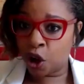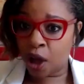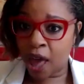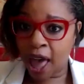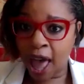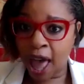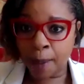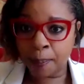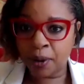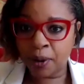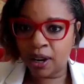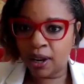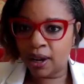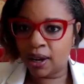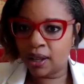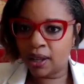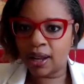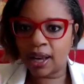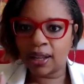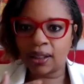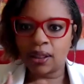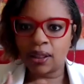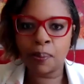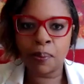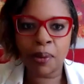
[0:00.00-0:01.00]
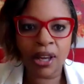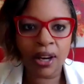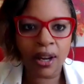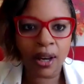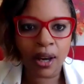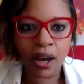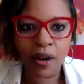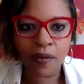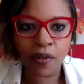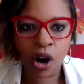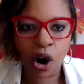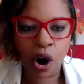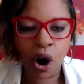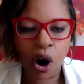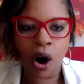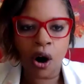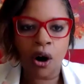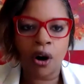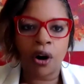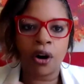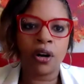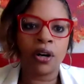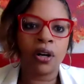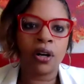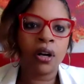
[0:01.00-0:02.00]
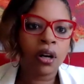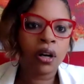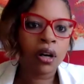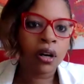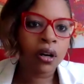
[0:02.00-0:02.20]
happening, like the beating of our heart,